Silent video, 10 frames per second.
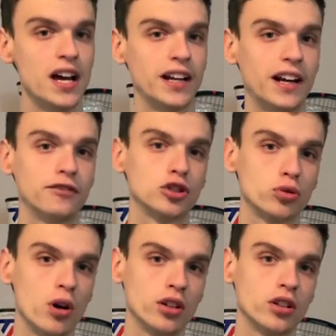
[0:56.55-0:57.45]
and I've
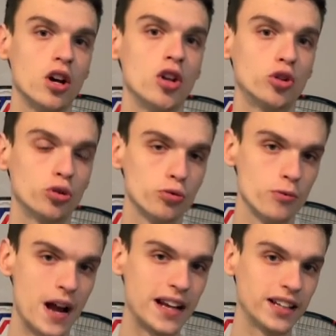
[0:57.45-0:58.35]
strung two
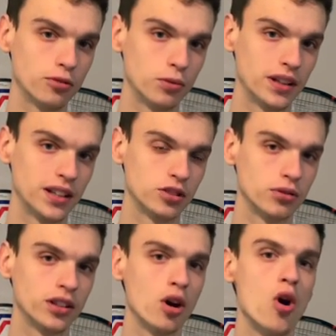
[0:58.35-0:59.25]
rackets with this
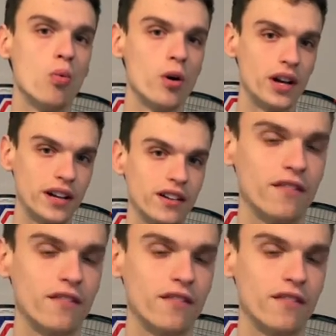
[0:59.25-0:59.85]
string, one at